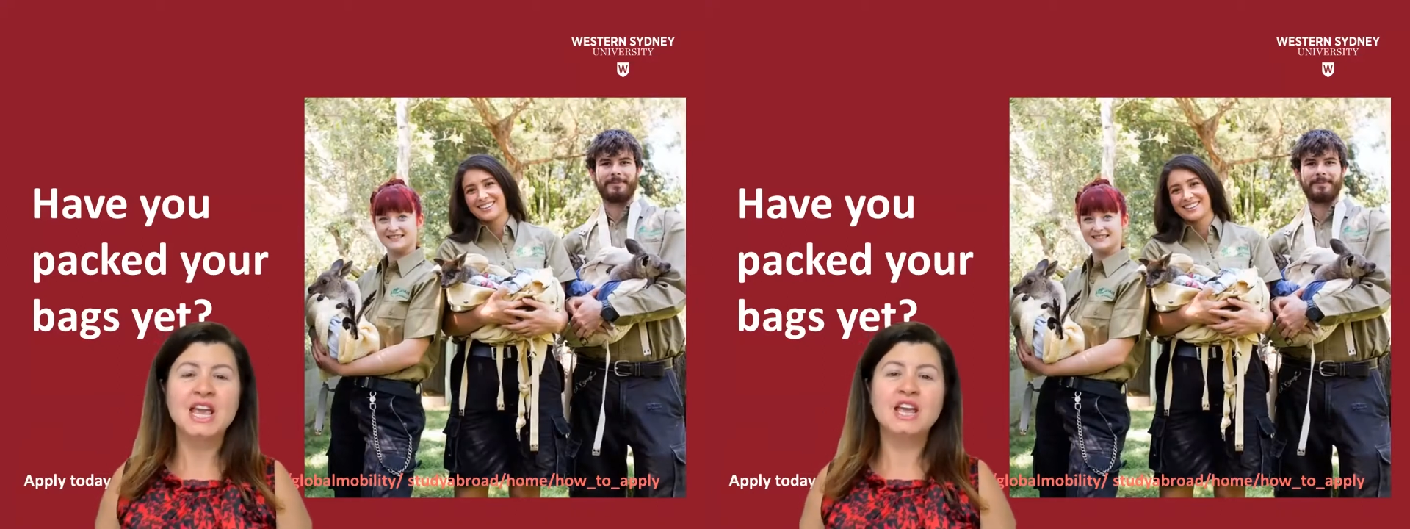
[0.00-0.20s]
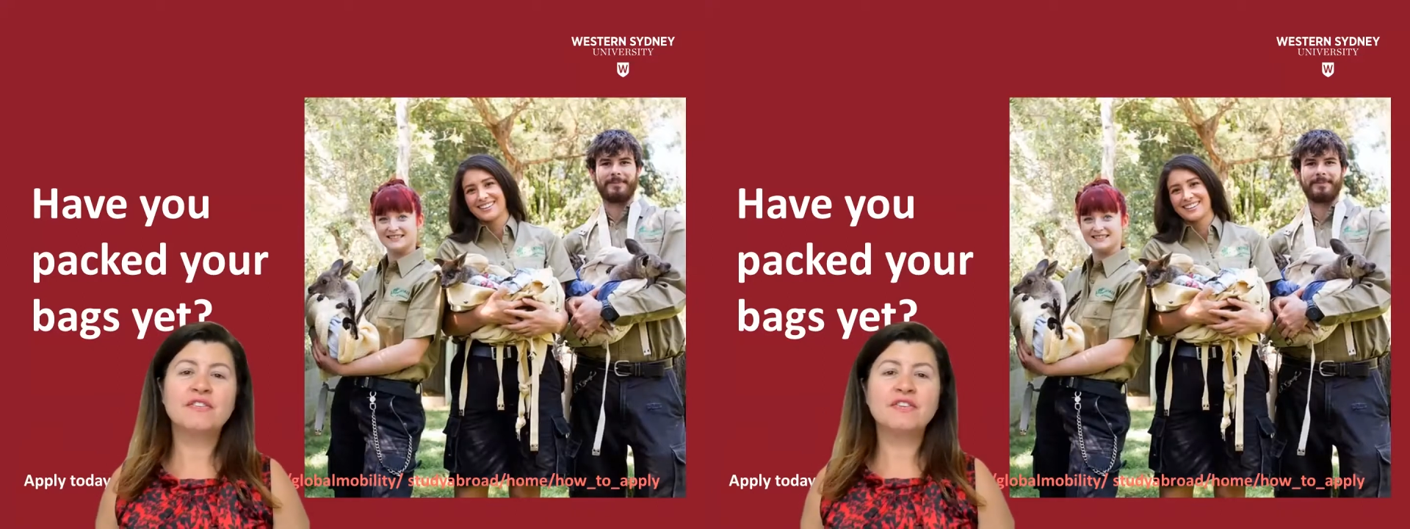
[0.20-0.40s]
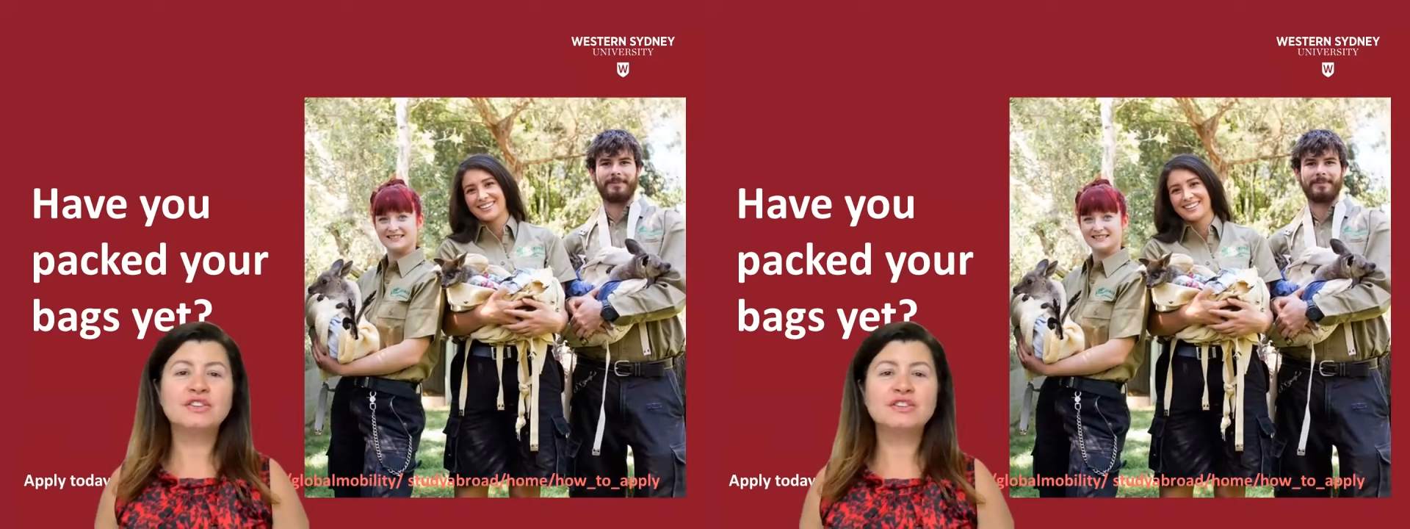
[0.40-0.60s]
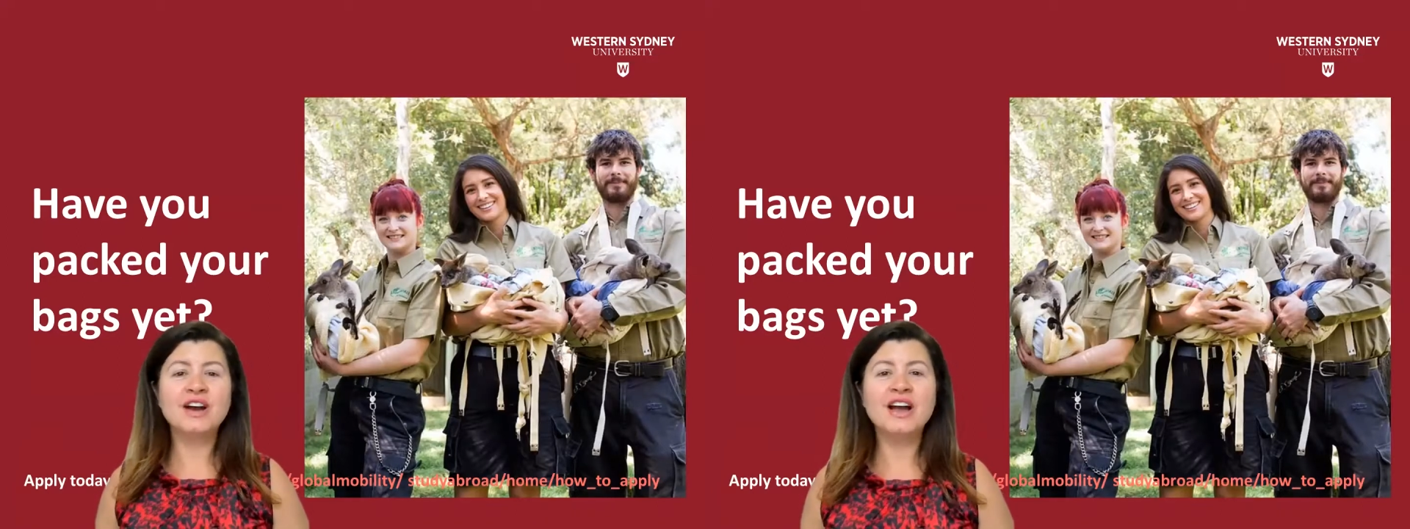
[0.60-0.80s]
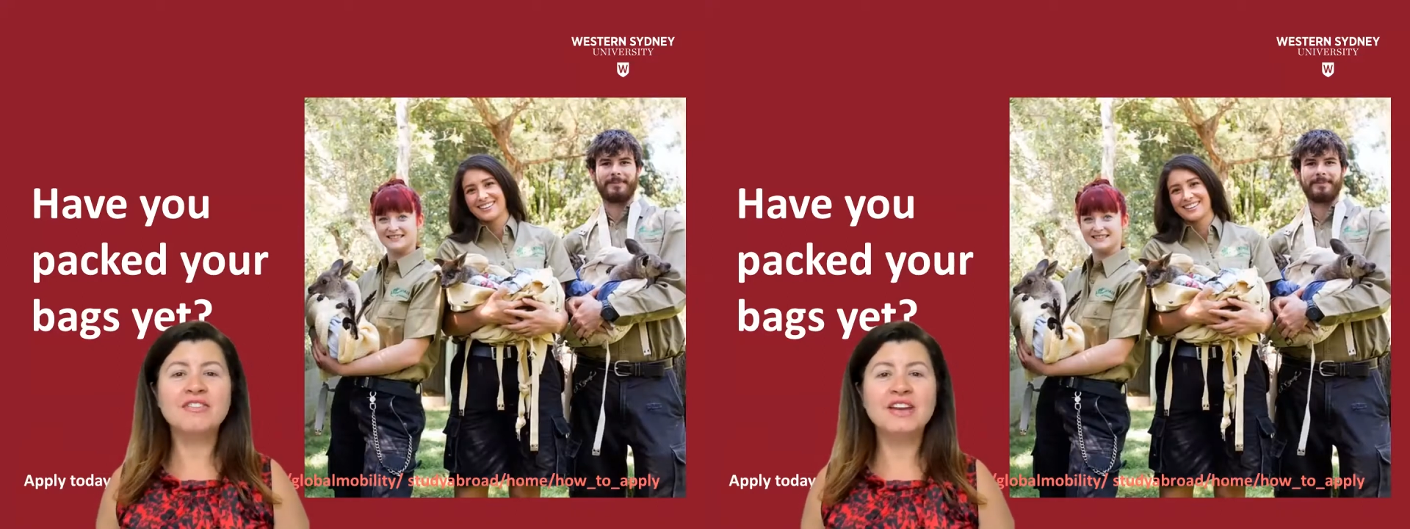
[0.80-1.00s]
If you do
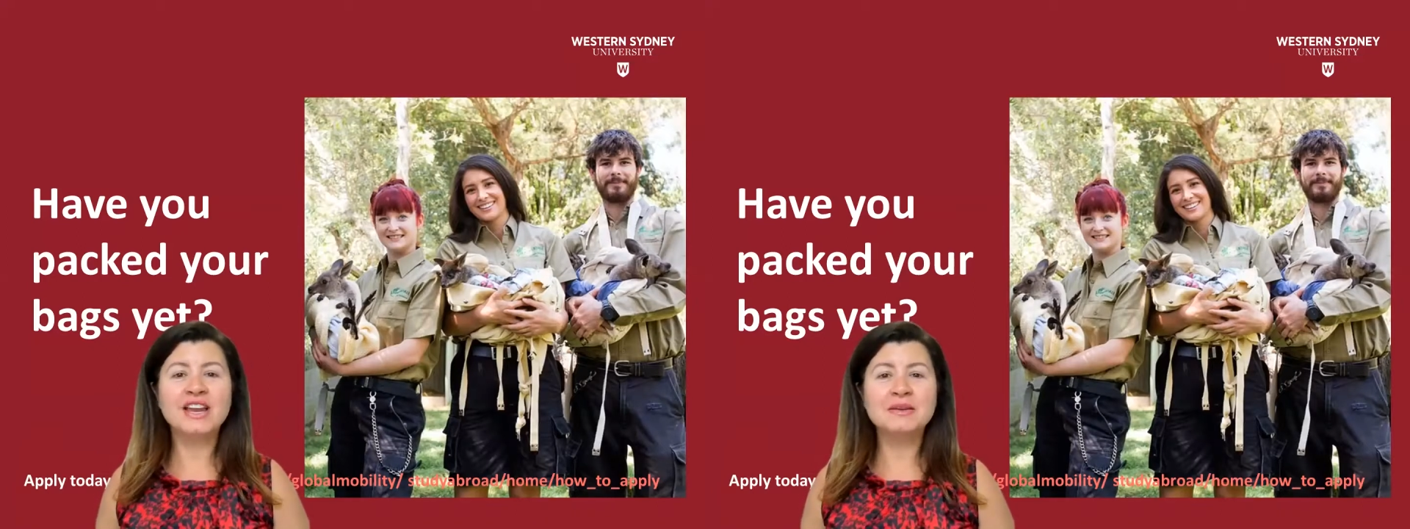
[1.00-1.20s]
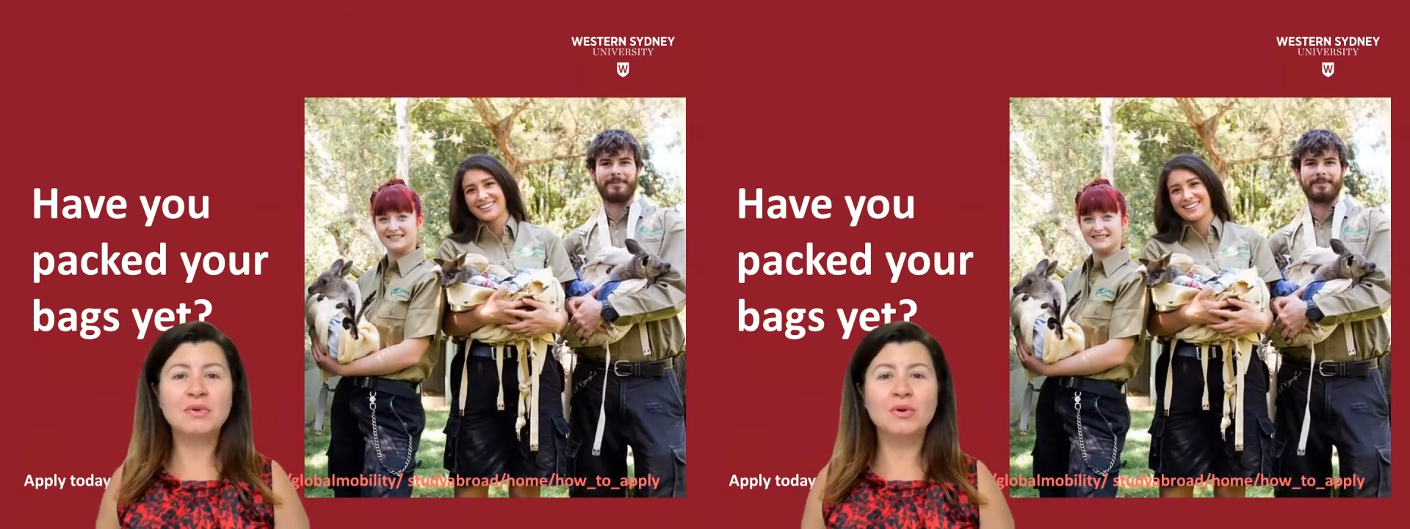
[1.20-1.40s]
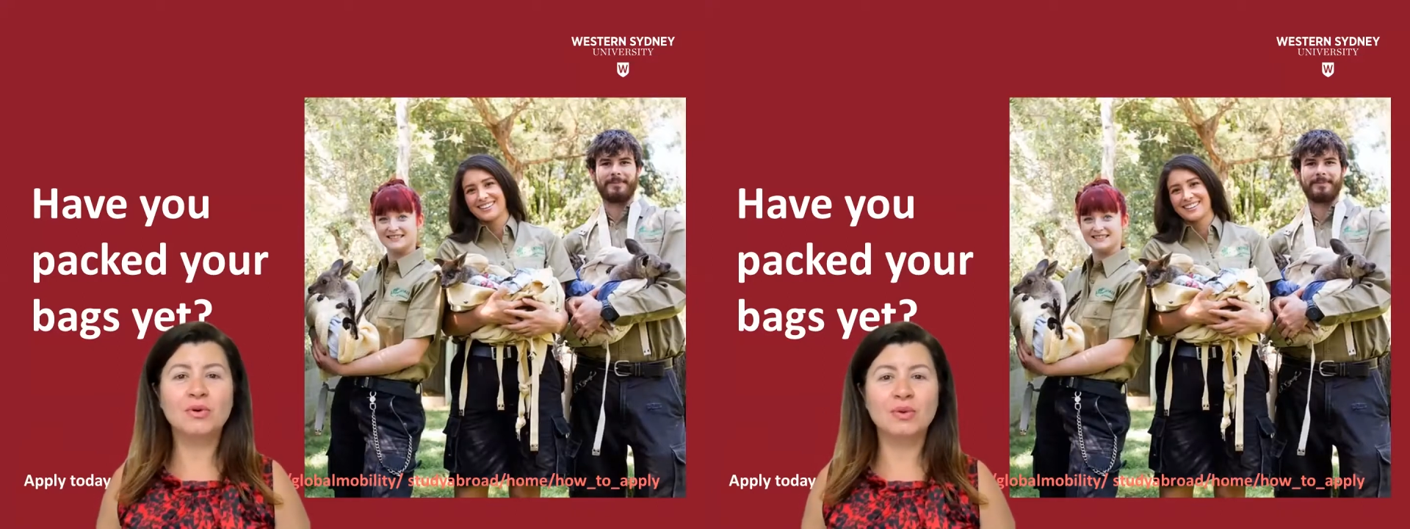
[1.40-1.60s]
have any more